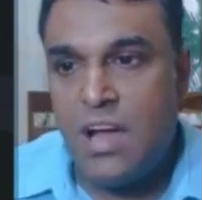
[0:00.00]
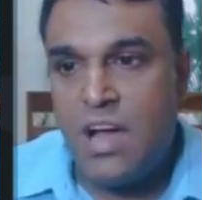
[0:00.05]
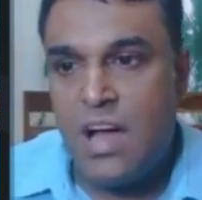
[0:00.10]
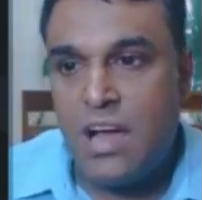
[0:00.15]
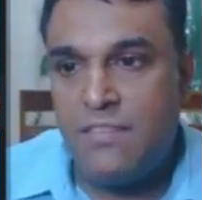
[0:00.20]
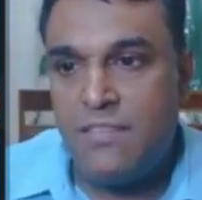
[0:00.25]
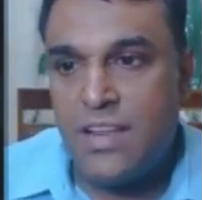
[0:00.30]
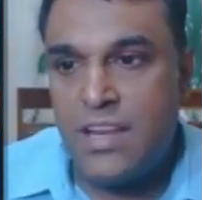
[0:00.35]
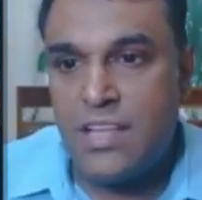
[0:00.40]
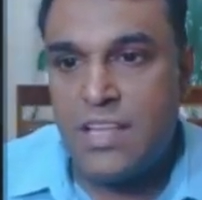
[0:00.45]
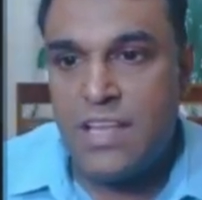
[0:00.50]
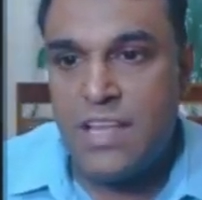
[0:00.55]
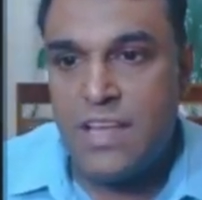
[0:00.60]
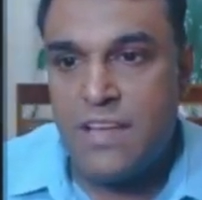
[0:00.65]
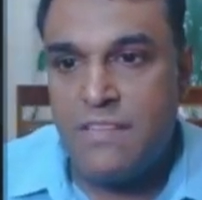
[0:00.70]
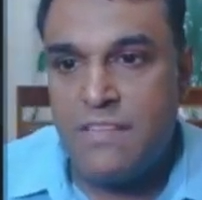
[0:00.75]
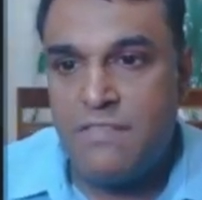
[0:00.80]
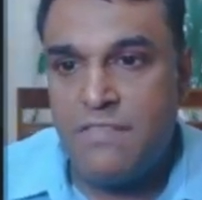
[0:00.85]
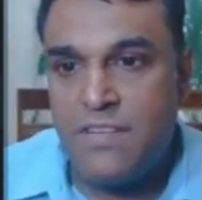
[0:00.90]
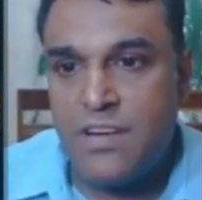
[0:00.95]
I will
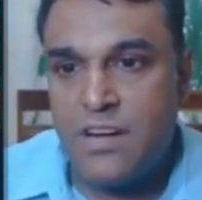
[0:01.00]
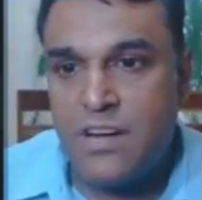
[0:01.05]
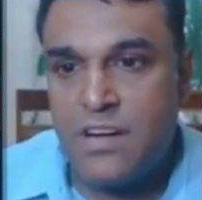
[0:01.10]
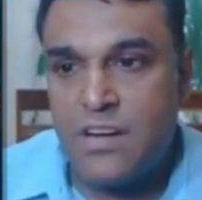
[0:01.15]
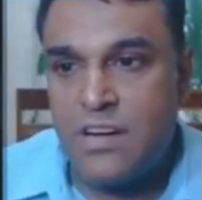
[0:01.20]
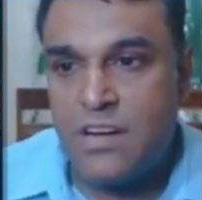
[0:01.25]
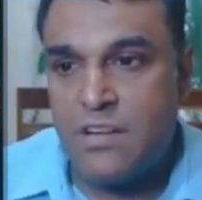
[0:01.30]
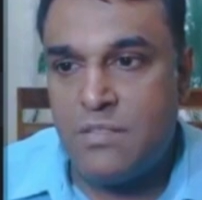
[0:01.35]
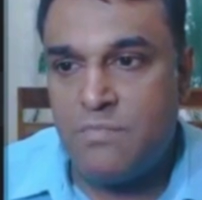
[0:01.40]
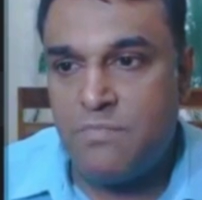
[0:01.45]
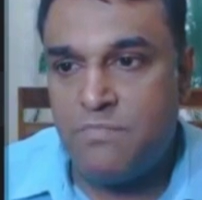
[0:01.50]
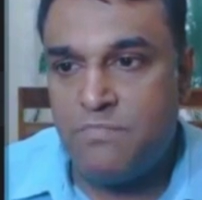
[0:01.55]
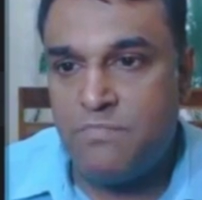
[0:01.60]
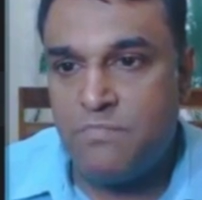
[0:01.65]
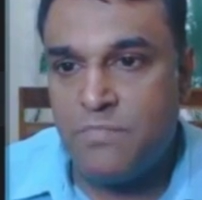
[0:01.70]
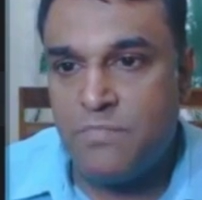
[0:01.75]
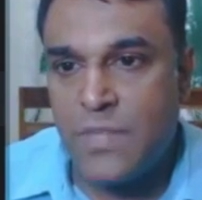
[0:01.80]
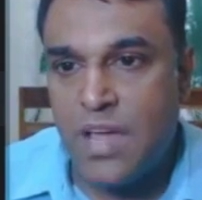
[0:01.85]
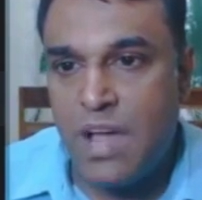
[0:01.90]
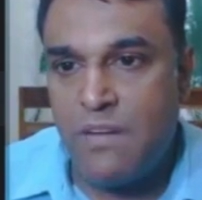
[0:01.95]
give,
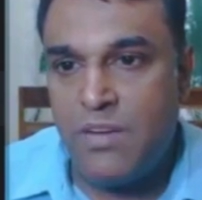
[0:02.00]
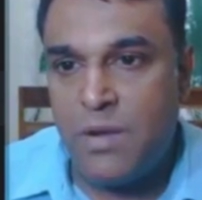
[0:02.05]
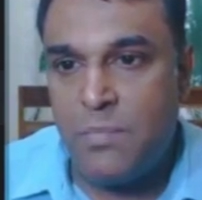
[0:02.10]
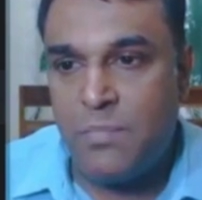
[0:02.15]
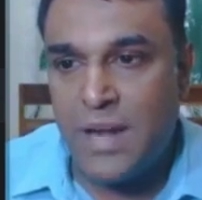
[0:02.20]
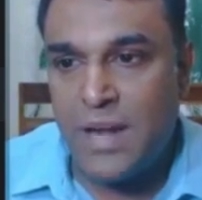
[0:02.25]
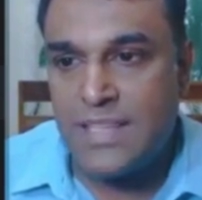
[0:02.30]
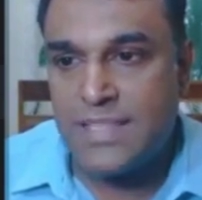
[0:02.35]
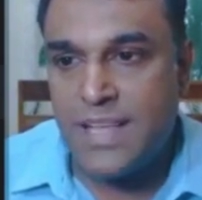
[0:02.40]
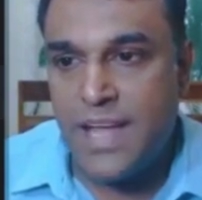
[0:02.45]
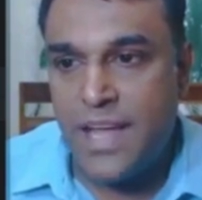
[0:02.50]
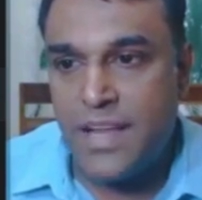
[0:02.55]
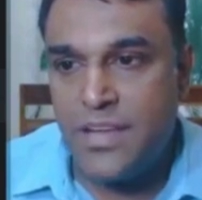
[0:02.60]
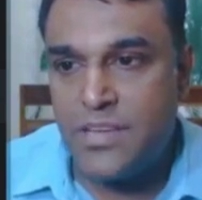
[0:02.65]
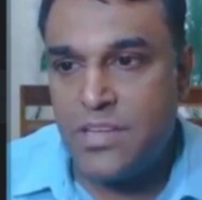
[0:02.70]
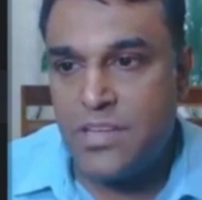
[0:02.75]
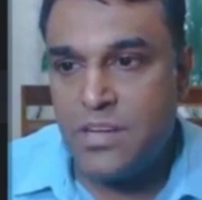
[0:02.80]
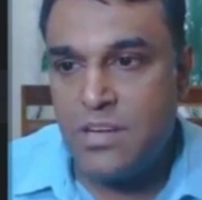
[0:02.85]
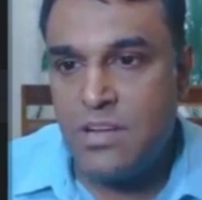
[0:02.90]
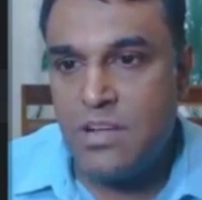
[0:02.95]
I will press
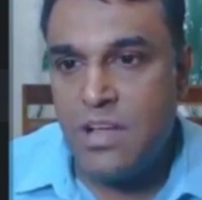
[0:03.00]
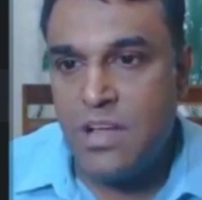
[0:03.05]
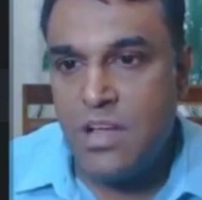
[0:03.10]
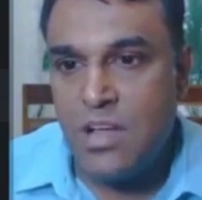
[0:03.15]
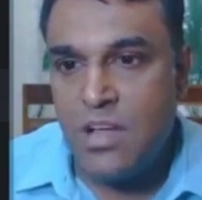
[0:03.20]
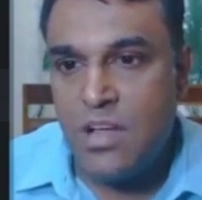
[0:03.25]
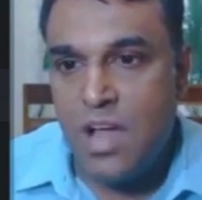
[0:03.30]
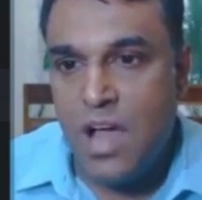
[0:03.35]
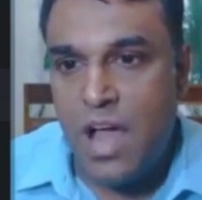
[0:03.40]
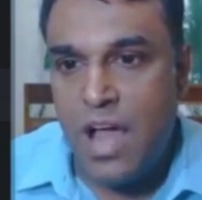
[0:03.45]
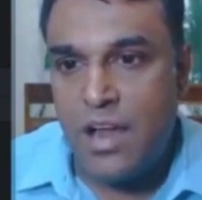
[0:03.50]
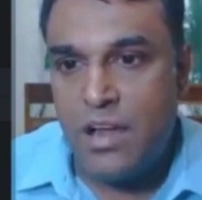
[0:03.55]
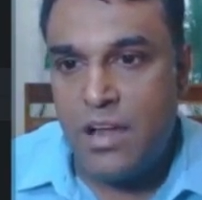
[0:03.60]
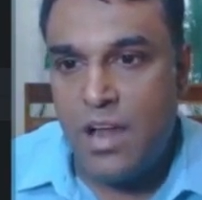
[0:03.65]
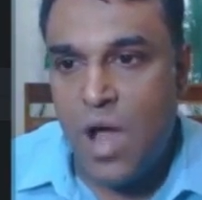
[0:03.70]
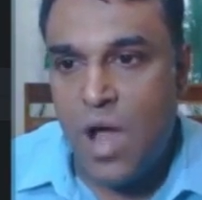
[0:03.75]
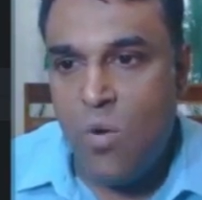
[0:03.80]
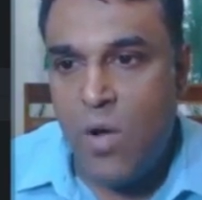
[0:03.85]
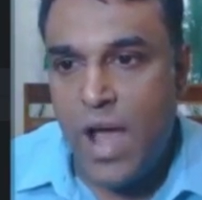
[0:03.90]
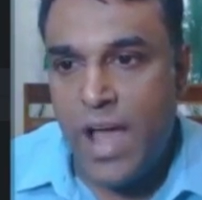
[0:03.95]
enter, and
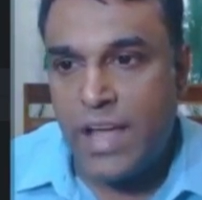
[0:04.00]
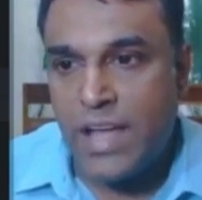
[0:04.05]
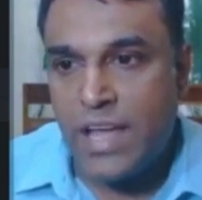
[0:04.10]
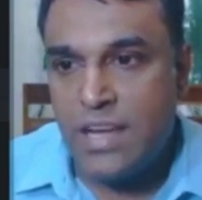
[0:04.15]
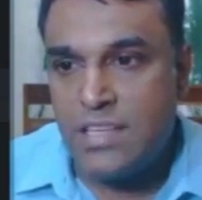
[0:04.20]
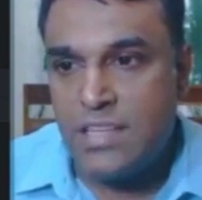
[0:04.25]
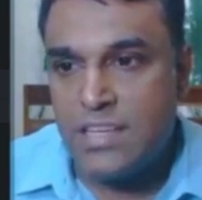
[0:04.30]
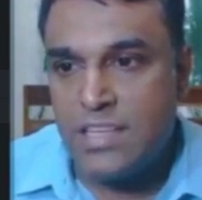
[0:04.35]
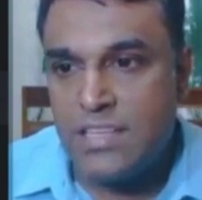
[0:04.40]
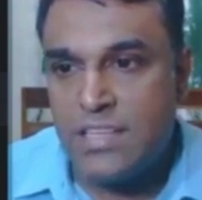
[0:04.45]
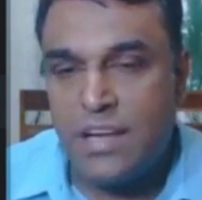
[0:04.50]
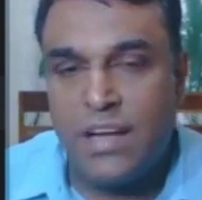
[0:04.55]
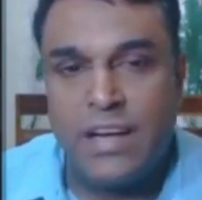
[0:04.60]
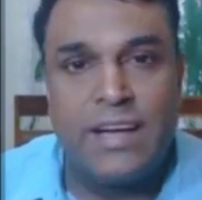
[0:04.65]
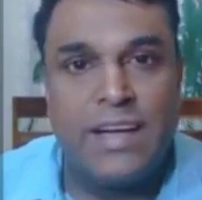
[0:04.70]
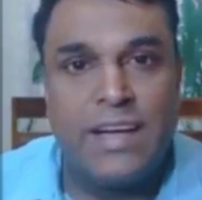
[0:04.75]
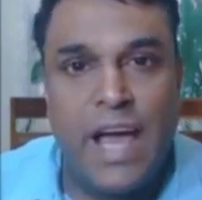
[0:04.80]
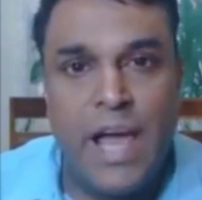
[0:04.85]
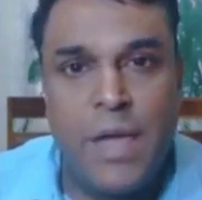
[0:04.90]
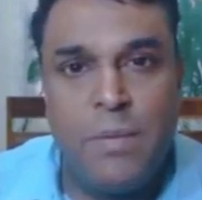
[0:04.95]
now I can just
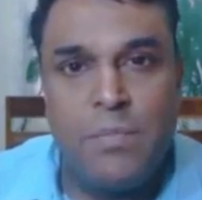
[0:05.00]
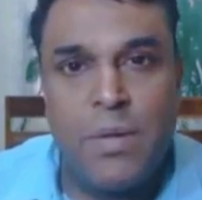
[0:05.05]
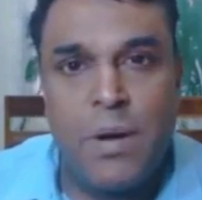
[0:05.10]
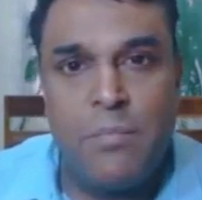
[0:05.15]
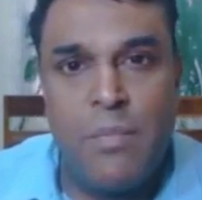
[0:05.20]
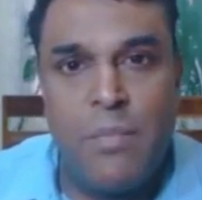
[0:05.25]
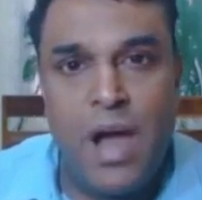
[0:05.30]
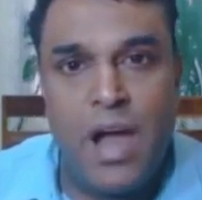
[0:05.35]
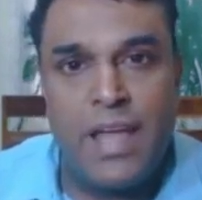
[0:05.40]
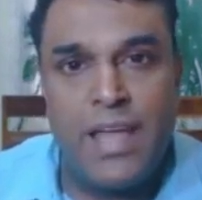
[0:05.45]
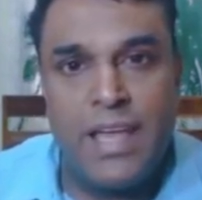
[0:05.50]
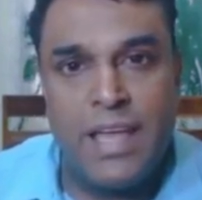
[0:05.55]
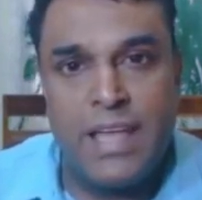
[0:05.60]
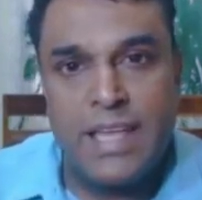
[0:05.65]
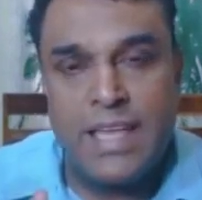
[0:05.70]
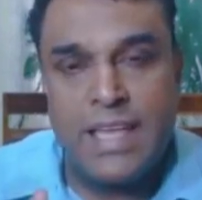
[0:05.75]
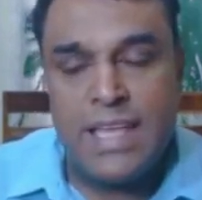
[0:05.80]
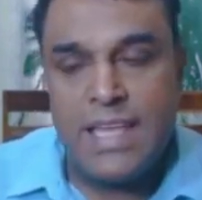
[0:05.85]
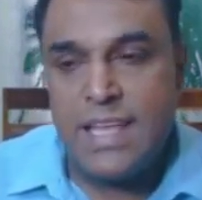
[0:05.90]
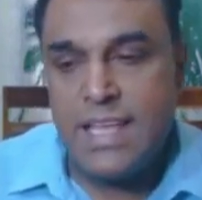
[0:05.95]
type my
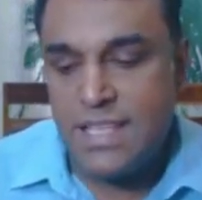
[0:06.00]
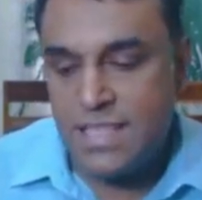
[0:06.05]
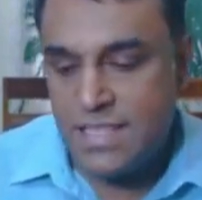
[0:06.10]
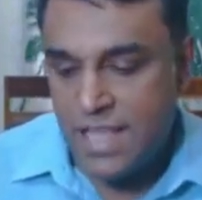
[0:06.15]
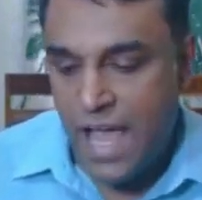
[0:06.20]
keys